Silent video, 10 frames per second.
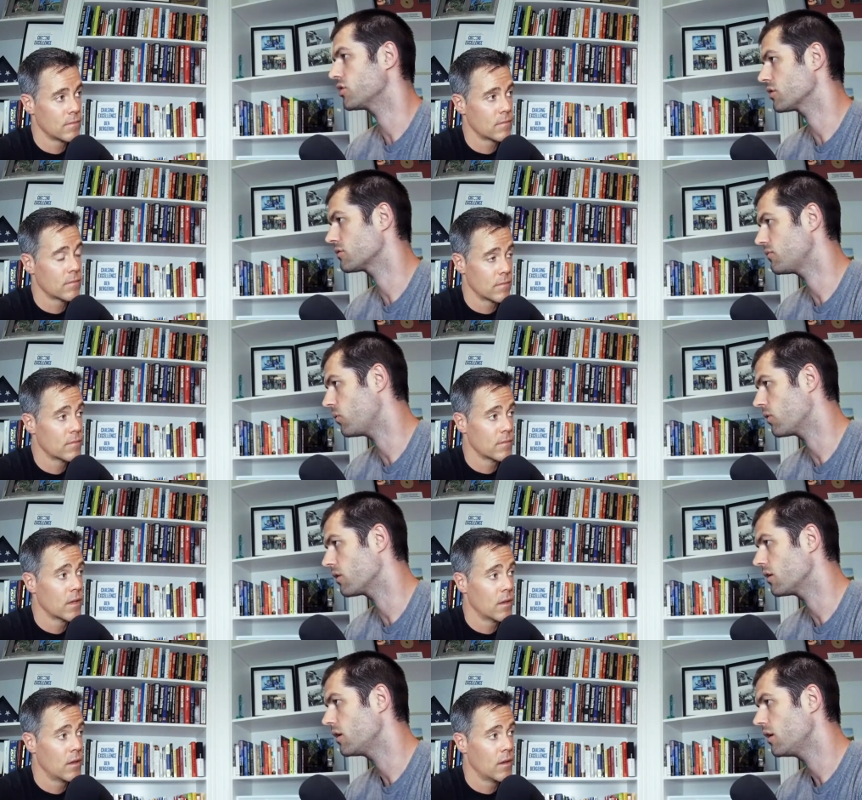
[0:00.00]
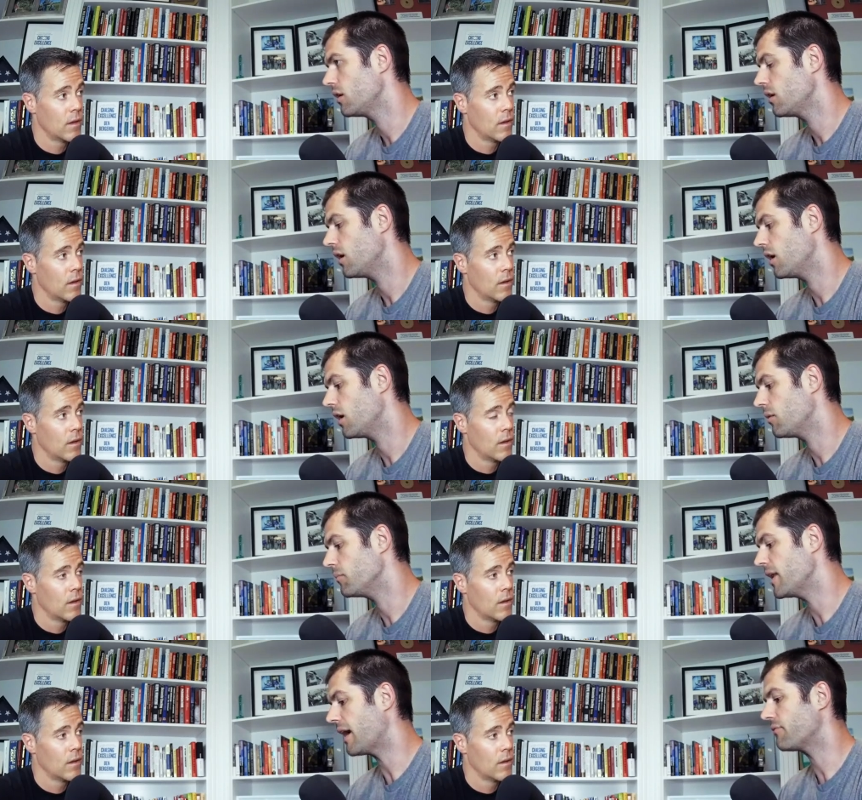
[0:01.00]
Speaker 1: jerks for
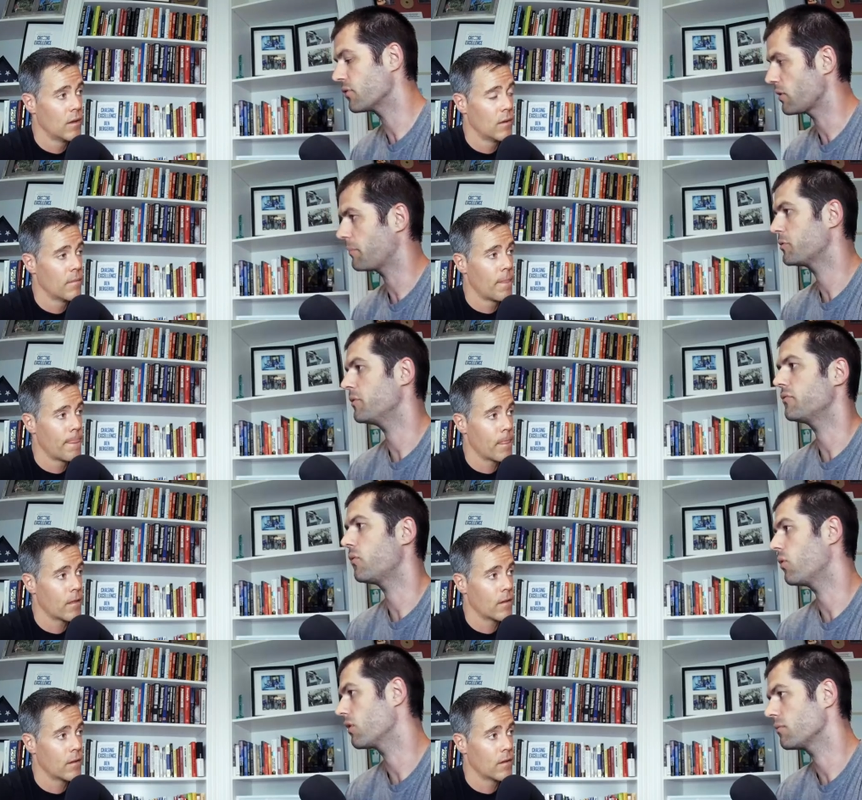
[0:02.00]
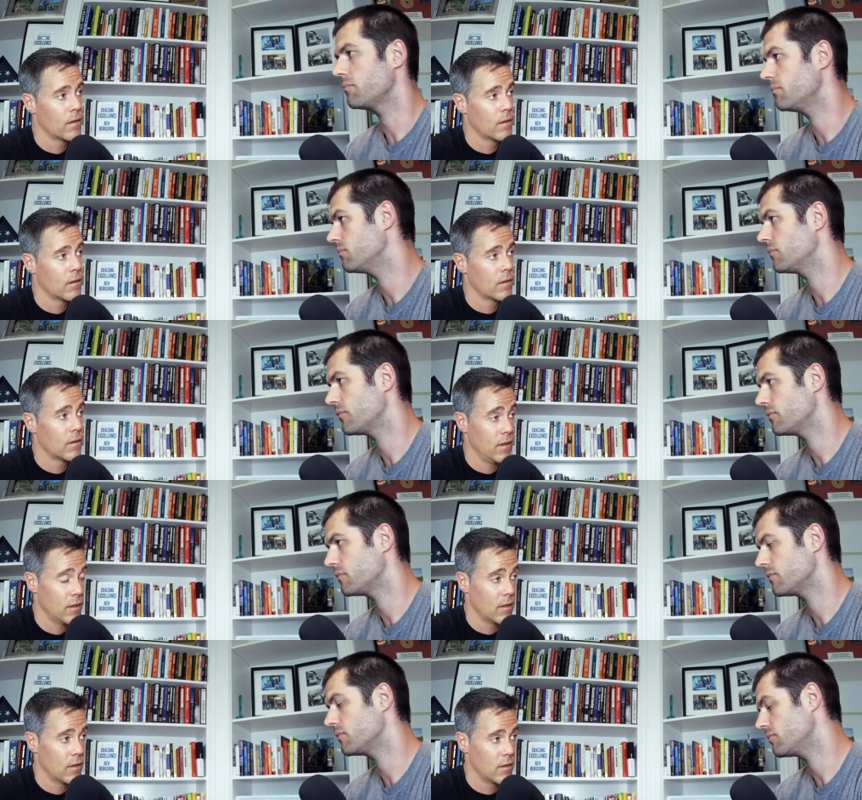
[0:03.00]
um, not for reps but for
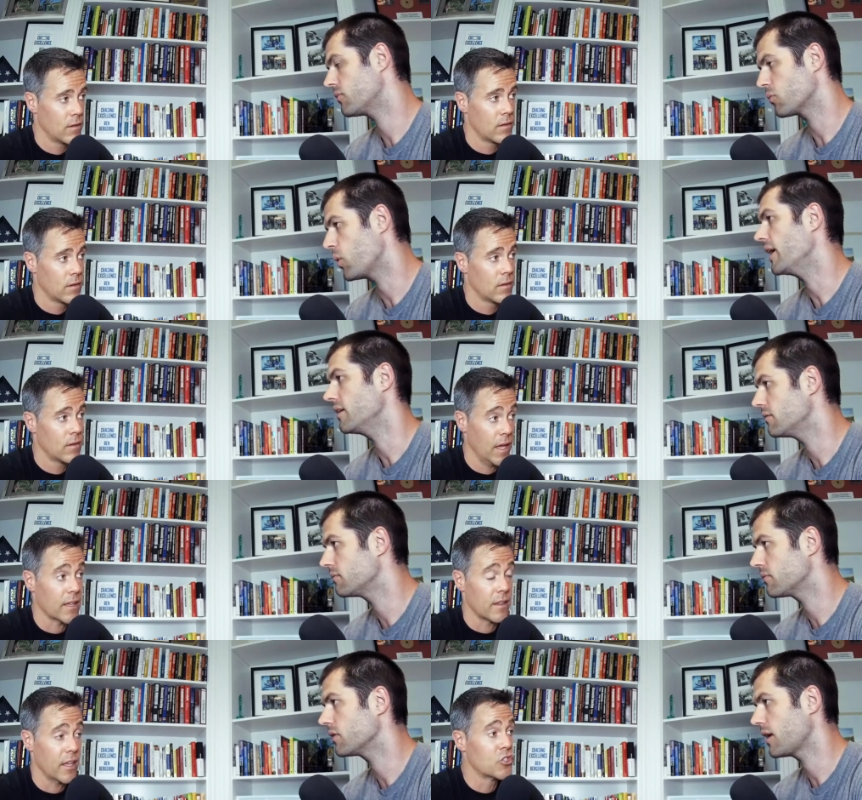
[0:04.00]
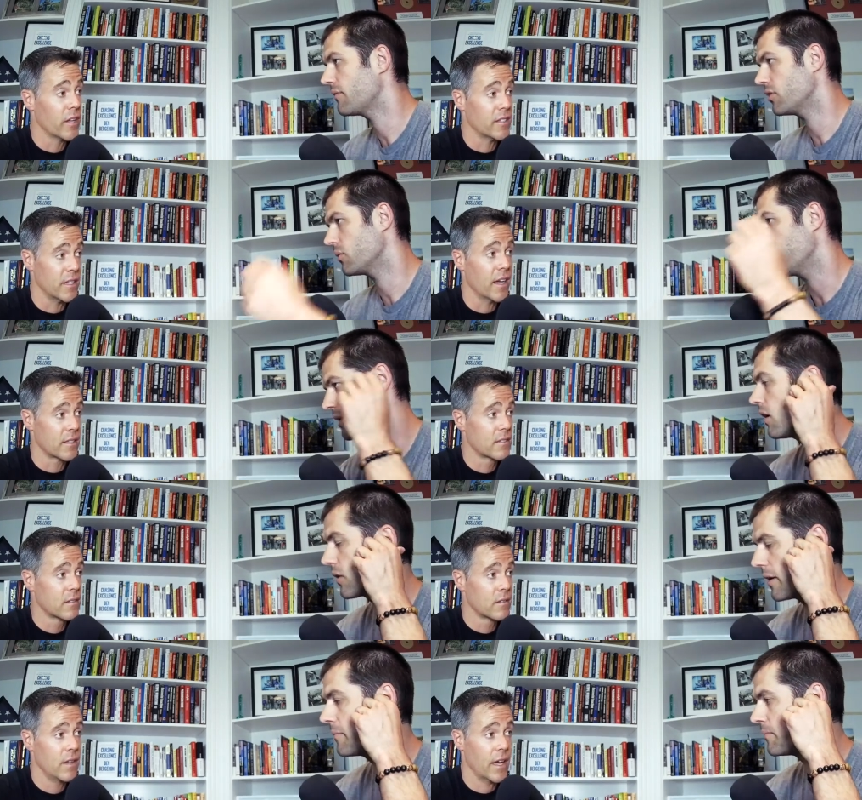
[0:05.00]
for weight yeah for the answer is yes
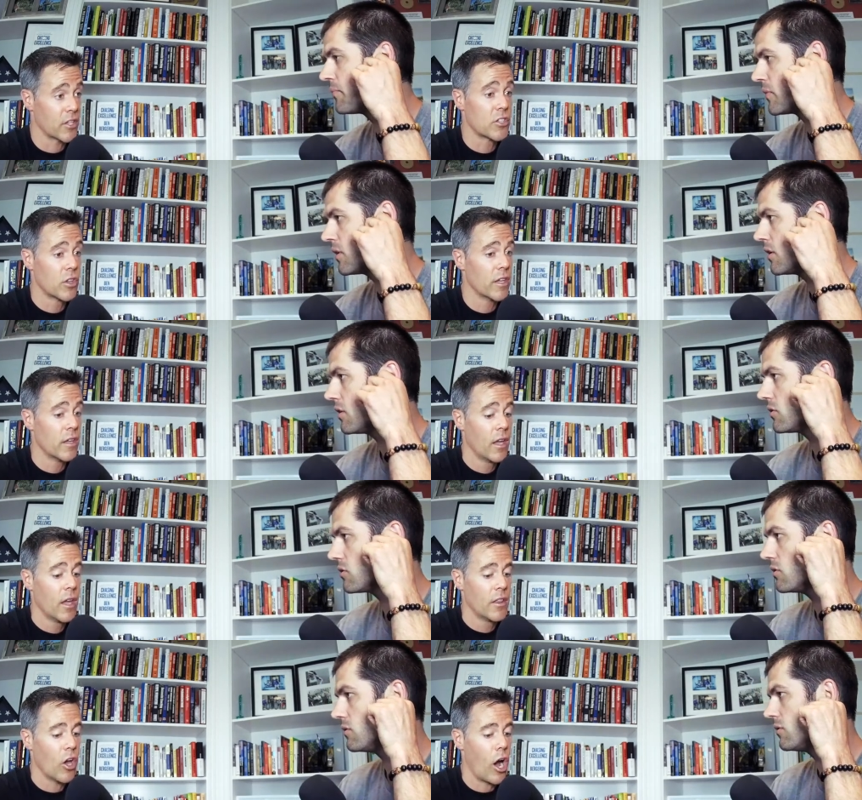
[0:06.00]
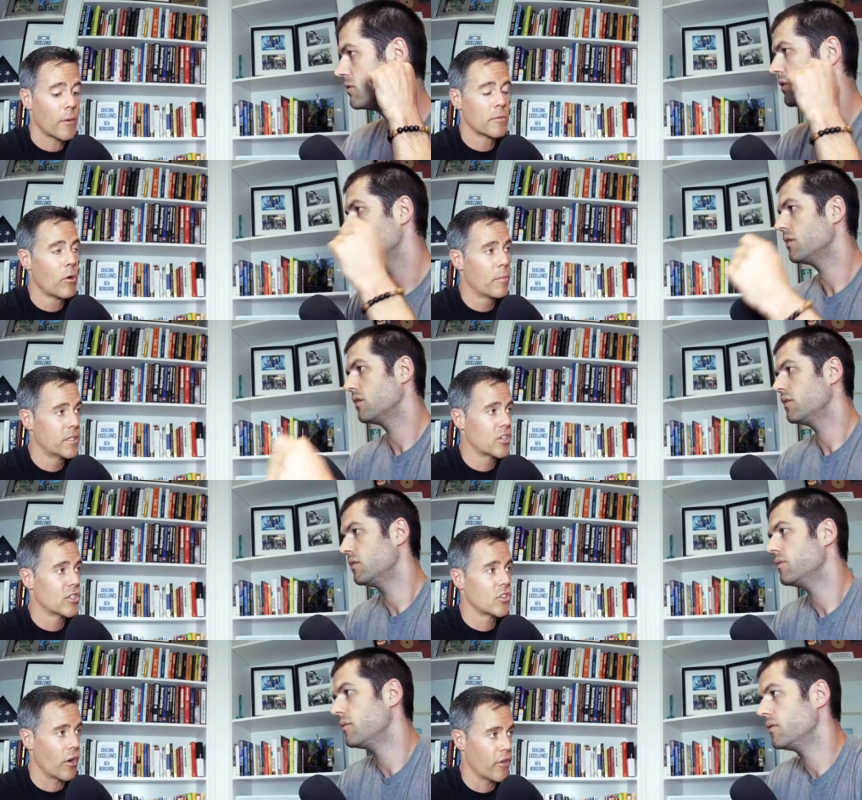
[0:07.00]
okay
Speaker 2: yeah the, the, the optimal
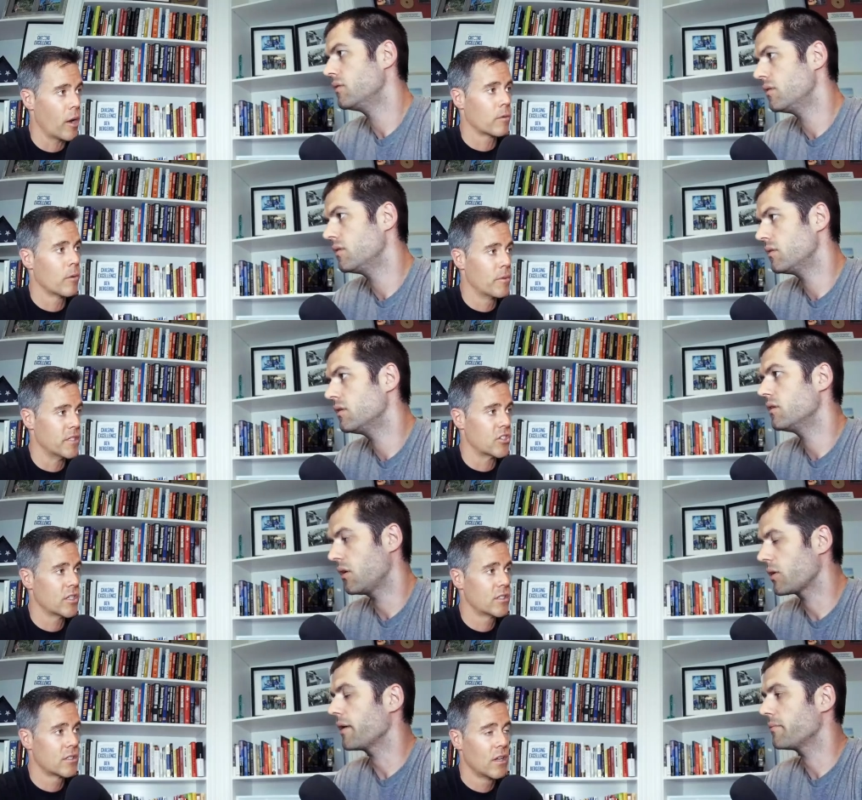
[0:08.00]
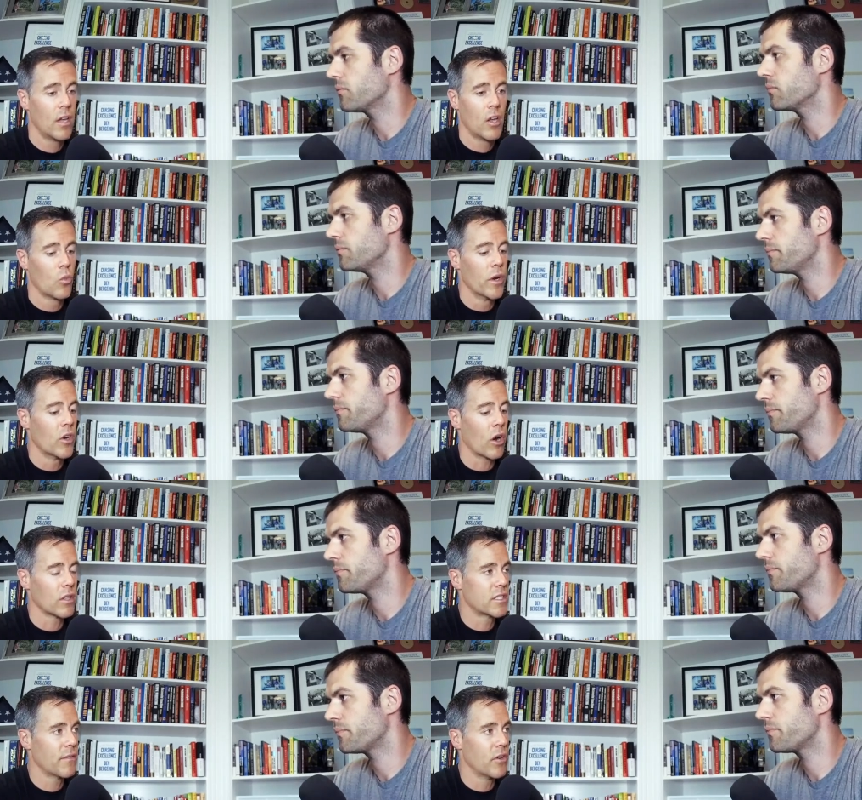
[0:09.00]
positions are the optimal positions okay.
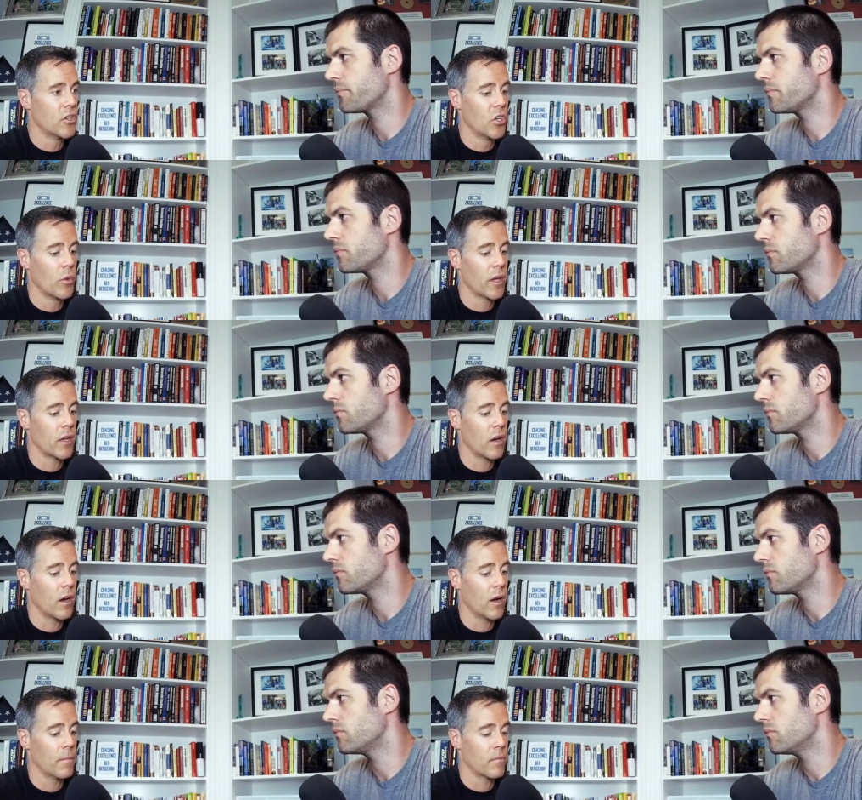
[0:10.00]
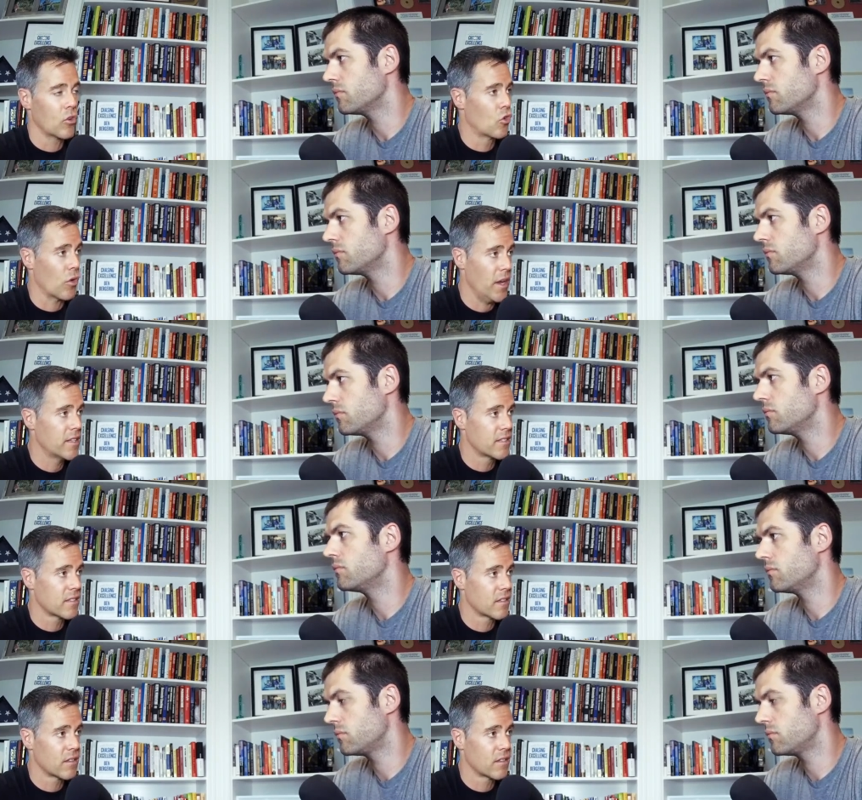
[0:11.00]
regardless if you're doing um, grace